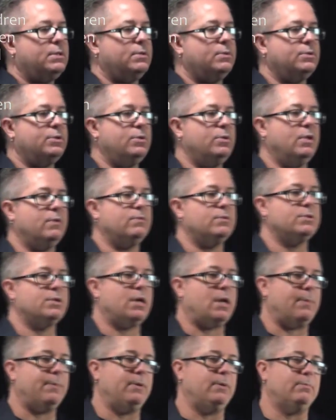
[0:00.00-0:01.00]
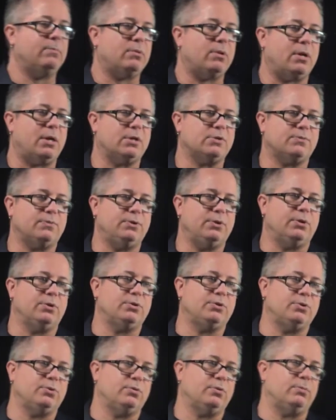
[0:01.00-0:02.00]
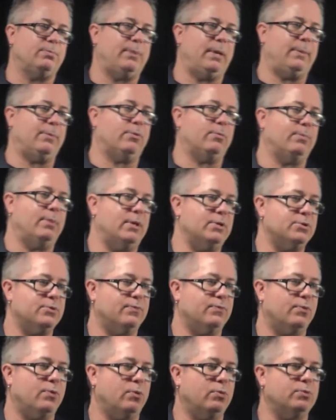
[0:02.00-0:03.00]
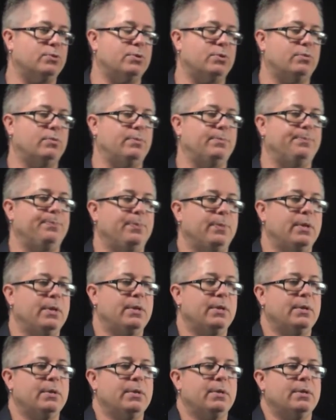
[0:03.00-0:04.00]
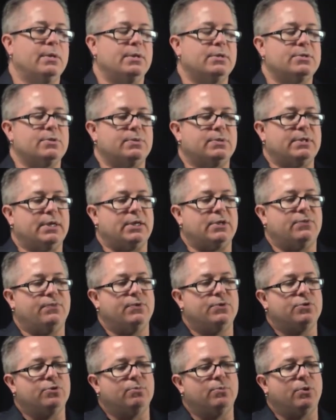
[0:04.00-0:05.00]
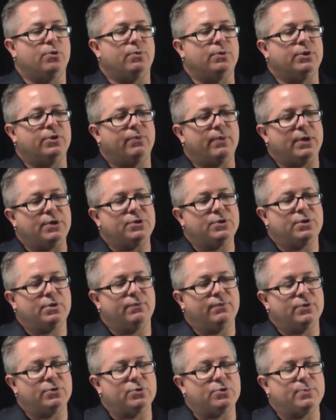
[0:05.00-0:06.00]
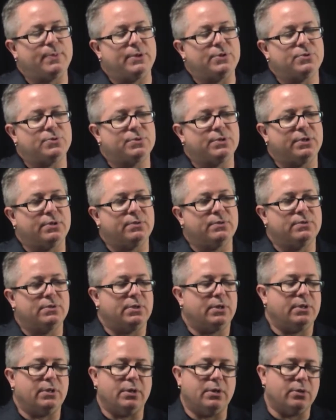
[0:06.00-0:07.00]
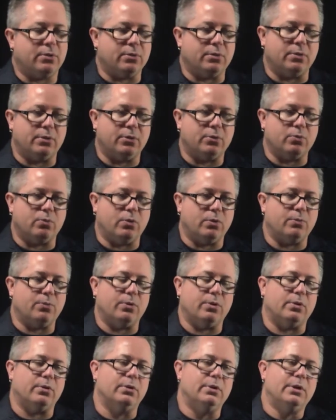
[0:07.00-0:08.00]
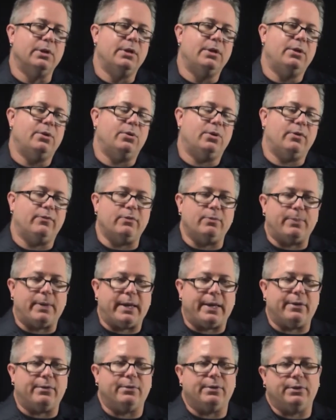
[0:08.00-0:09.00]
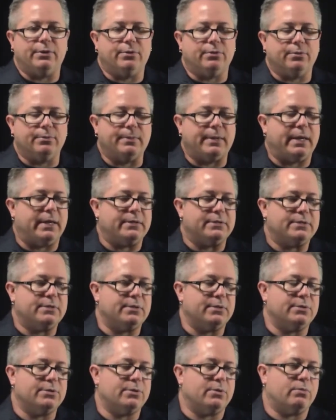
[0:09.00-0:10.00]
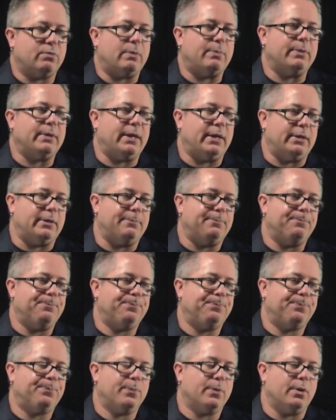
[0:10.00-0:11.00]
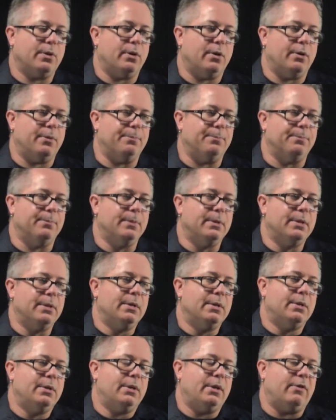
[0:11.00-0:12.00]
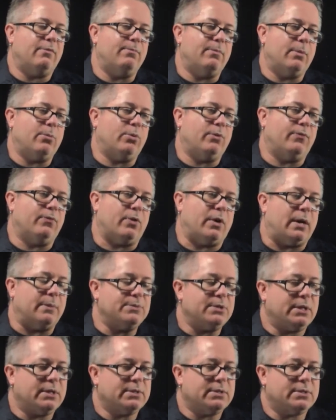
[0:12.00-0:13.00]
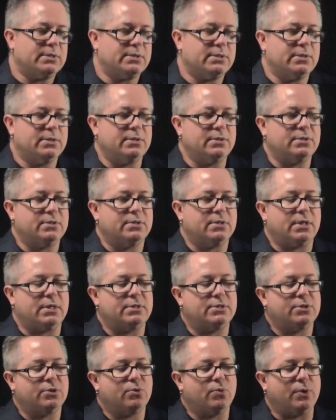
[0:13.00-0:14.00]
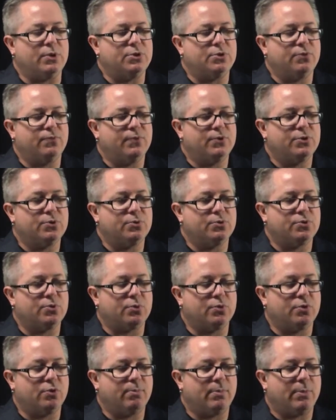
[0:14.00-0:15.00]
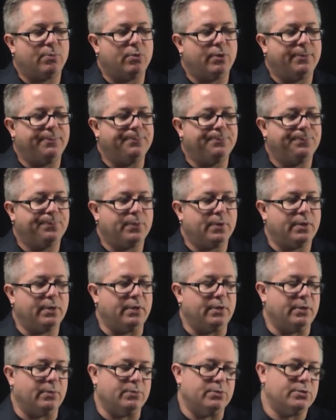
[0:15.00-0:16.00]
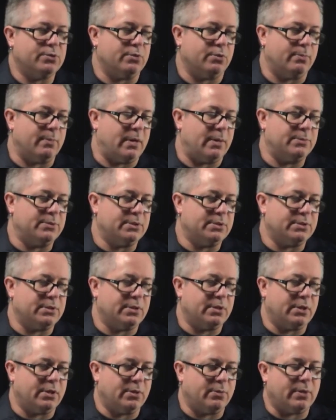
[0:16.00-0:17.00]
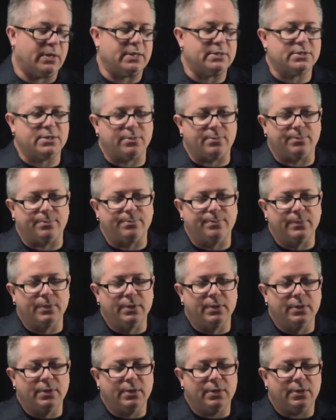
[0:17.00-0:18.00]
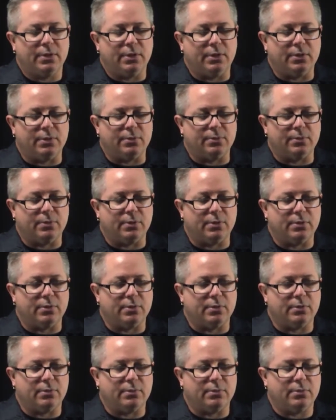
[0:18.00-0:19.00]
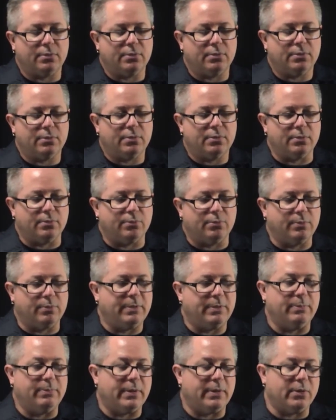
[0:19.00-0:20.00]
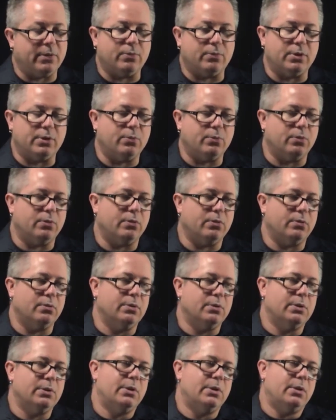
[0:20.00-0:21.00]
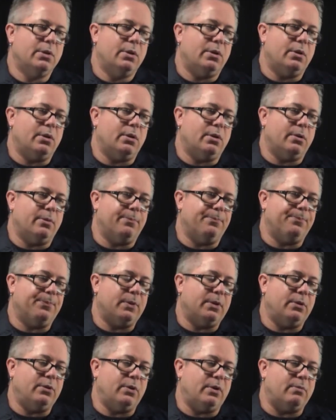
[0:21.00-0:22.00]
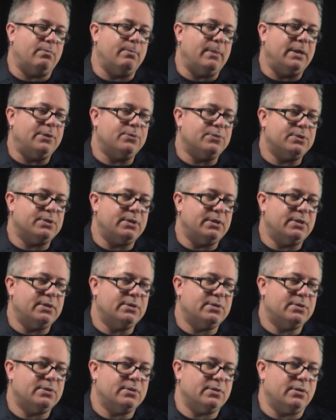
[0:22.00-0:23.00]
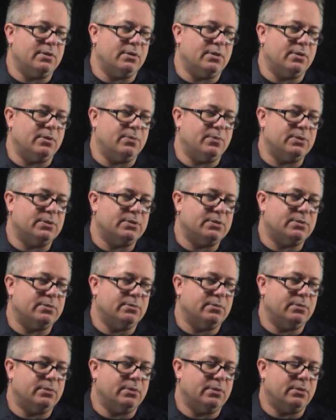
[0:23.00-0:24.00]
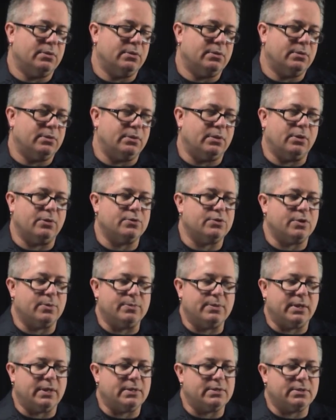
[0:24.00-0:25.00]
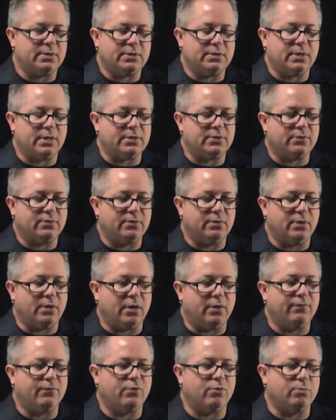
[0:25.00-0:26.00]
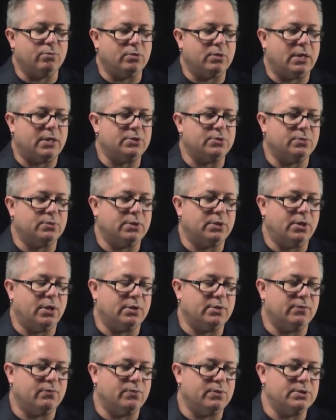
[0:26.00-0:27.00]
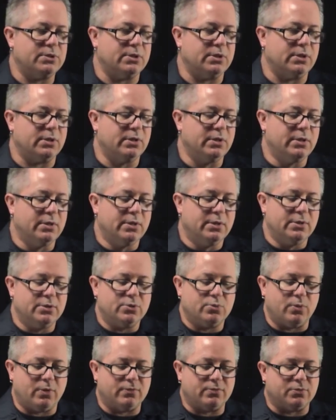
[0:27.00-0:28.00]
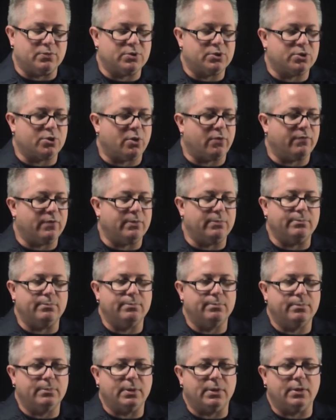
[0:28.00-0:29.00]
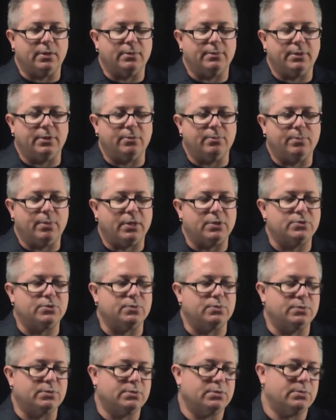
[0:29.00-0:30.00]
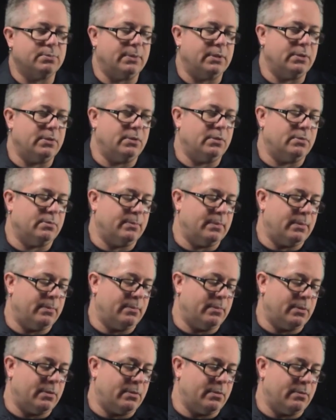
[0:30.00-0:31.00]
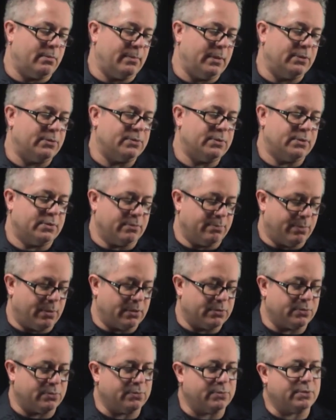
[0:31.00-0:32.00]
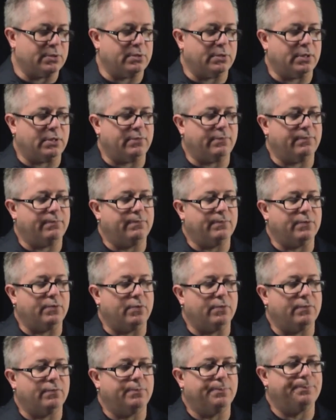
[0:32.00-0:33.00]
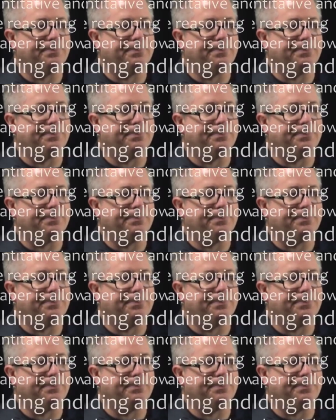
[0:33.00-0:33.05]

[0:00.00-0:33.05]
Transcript: There were 2 levels: copying blocks for young children, paper and pencil for older children. So test visual motor integration and visual spatial skills, and another one where you're given a pattern and you're asked to sort of replicate it. You have memory for objects. This tests sequential visual short-term memory. Again, they would show them objects, and then they would ask them to repeat back what they were. And then you had matrices, which another subtest that tests nonverbal logical deductive reasoning. So we're sort of solving, puzzles, matrices of puzzles that they had to solve.